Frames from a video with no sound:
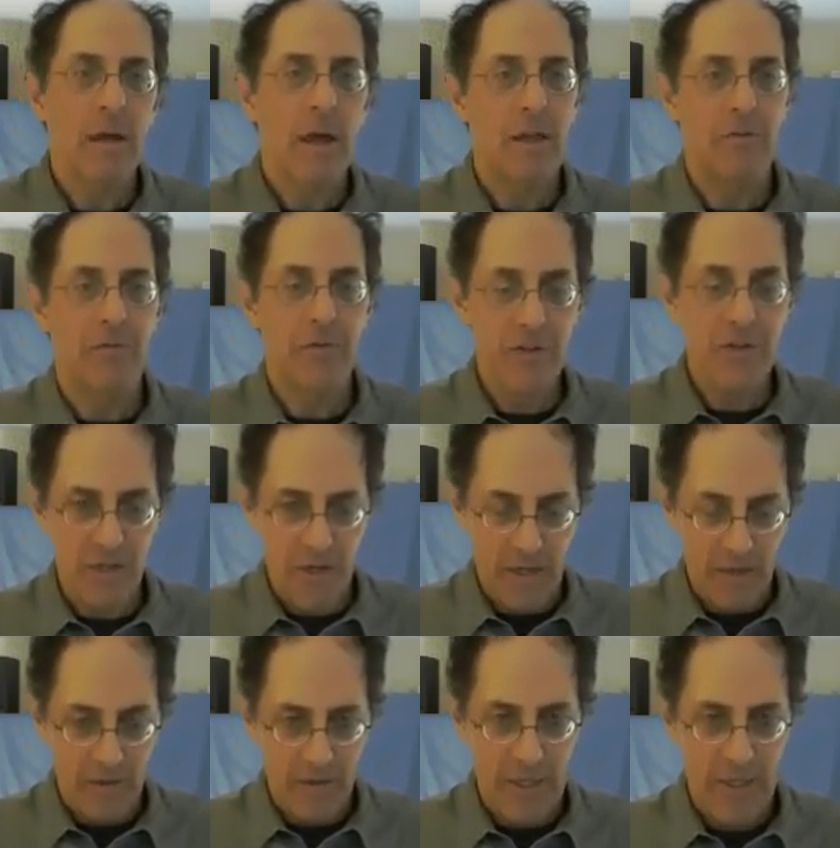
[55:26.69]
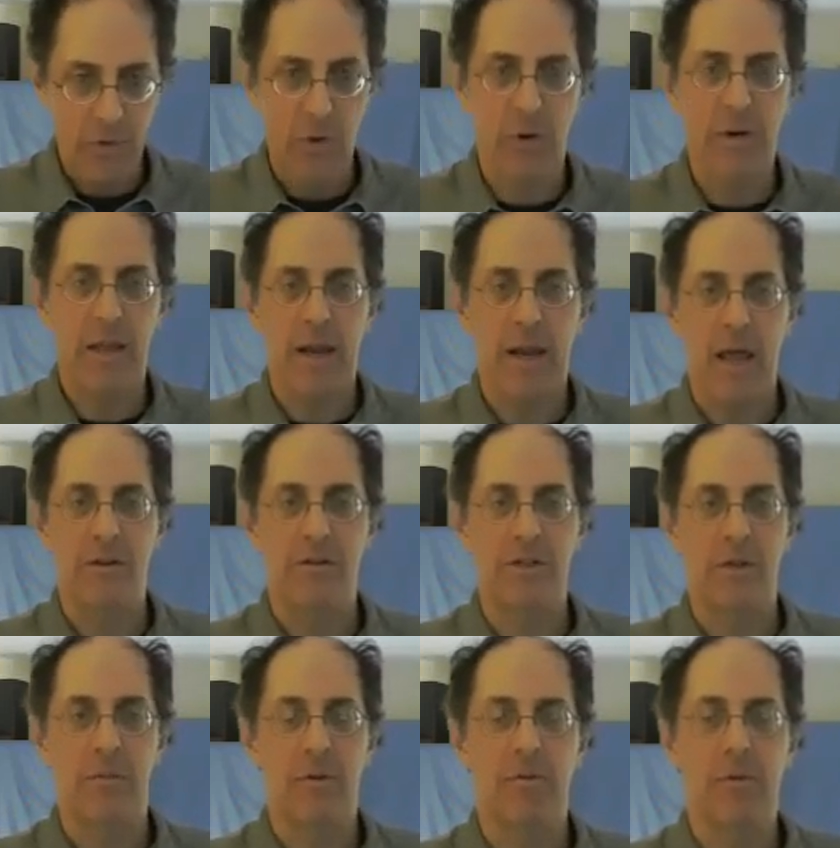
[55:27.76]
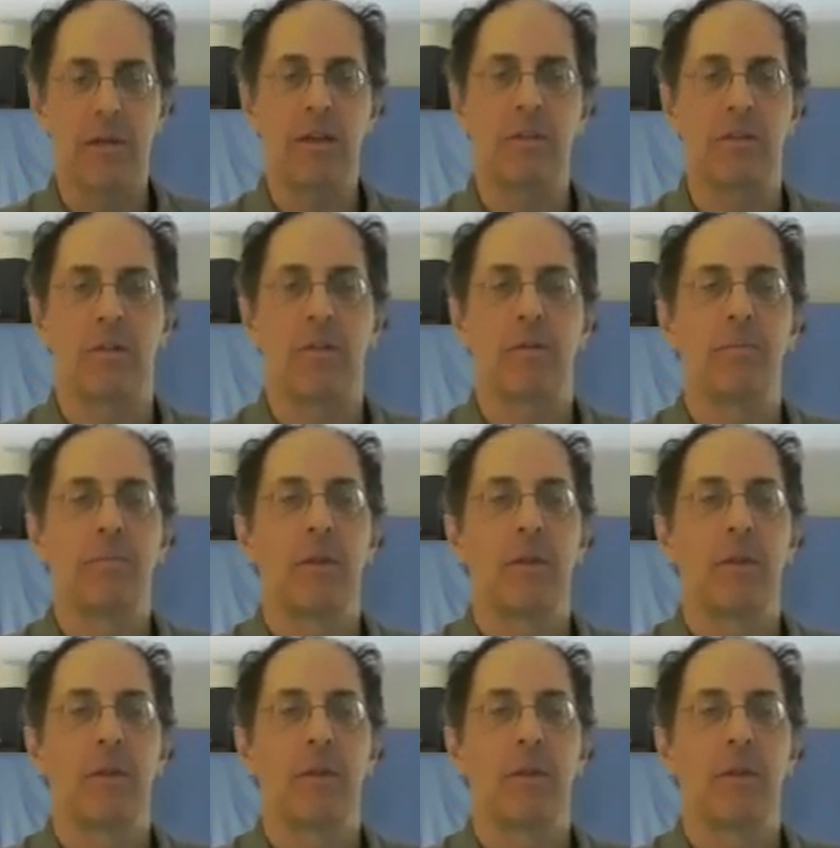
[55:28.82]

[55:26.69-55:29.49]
and fission it in order to get energy to be released.